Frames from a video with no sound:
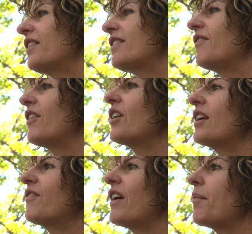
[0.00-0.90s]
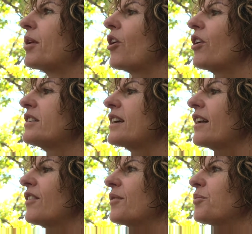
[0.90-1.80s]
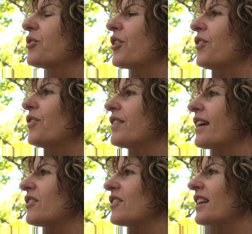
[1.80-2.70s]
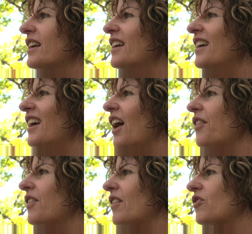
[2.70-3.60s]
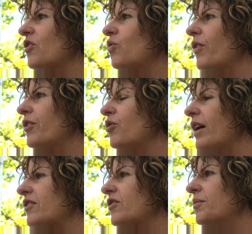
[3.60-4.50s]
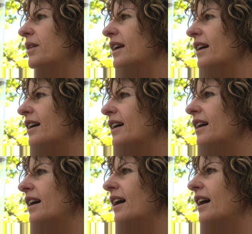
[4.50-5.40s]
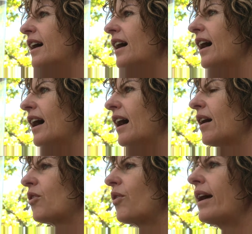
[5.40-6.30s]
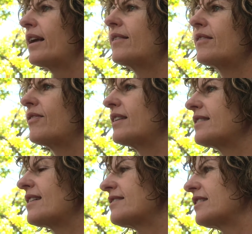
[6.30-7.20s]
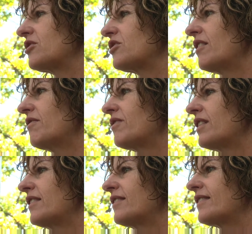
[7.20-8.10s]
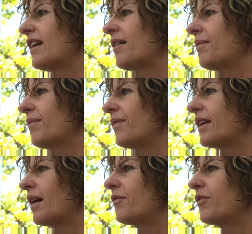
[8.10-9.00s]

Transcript: think they're very family orientated themselves, actually. I think that's sort of what attracts them here. Uh, Craig is a fantastic chef. He's um, come